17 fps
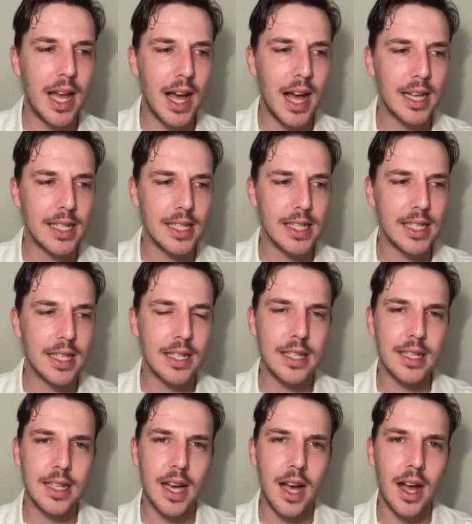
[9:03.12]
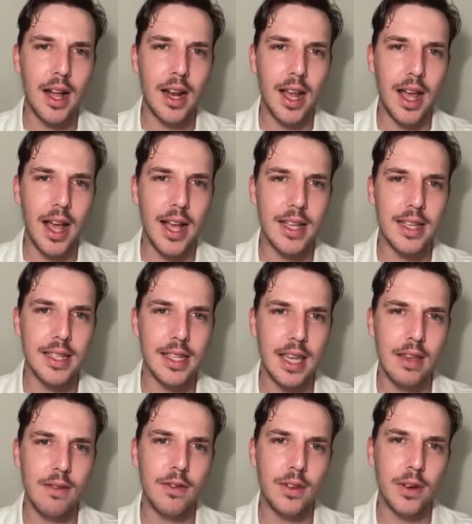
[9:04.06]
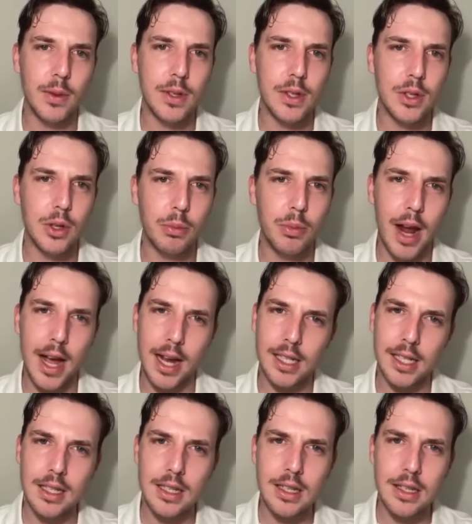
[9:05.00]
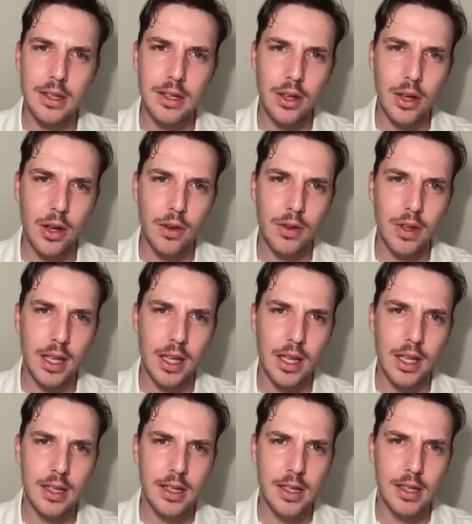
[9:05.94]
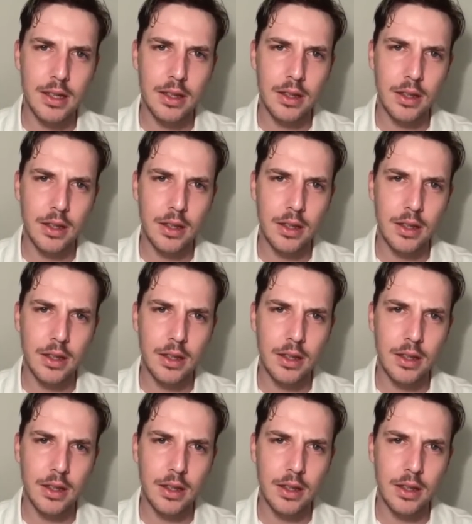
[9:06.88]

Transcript: artistic style has influenced your practice over the years?